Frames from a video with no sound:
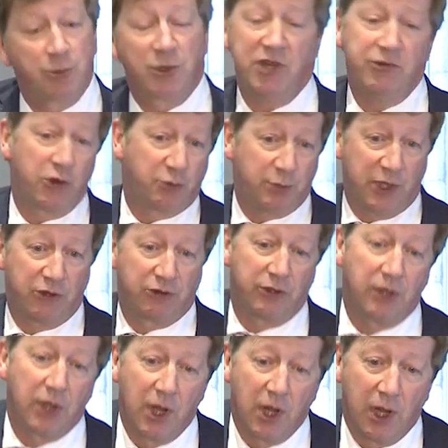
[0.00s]
the previous
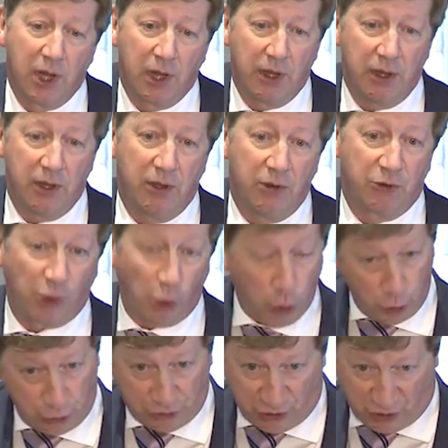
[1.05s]
patient, there's a
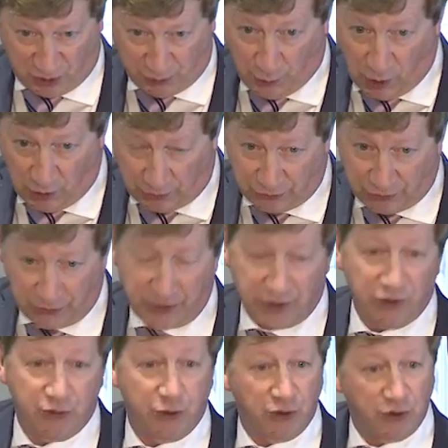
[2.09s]
host response that
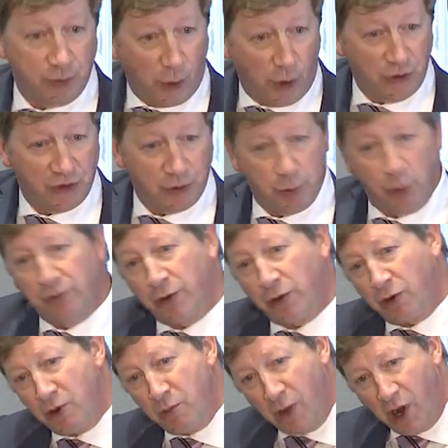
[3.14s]
is responsible
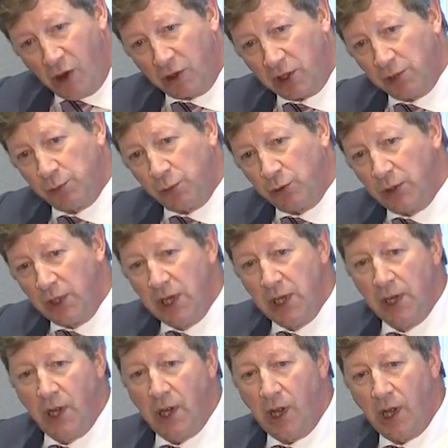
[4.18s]
for a remarkable
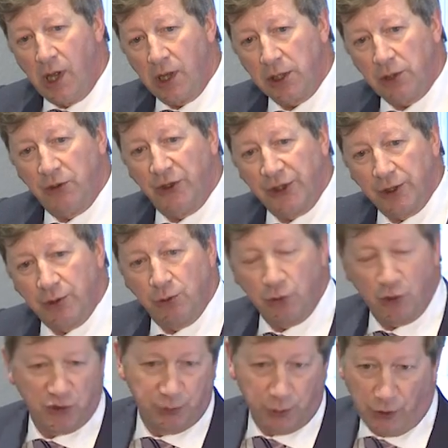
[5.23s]
uh, clinical
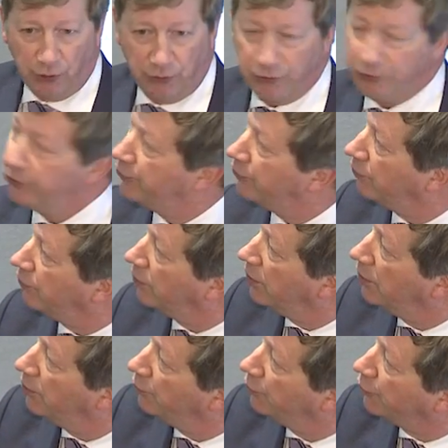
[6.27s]
response to
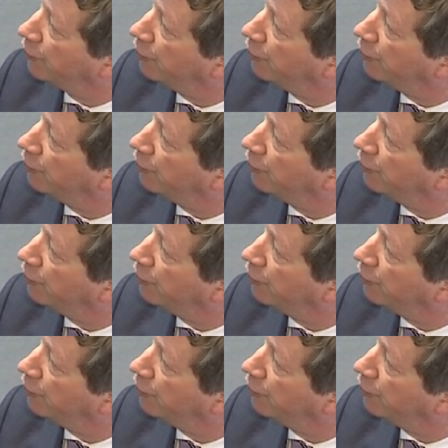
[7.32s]
to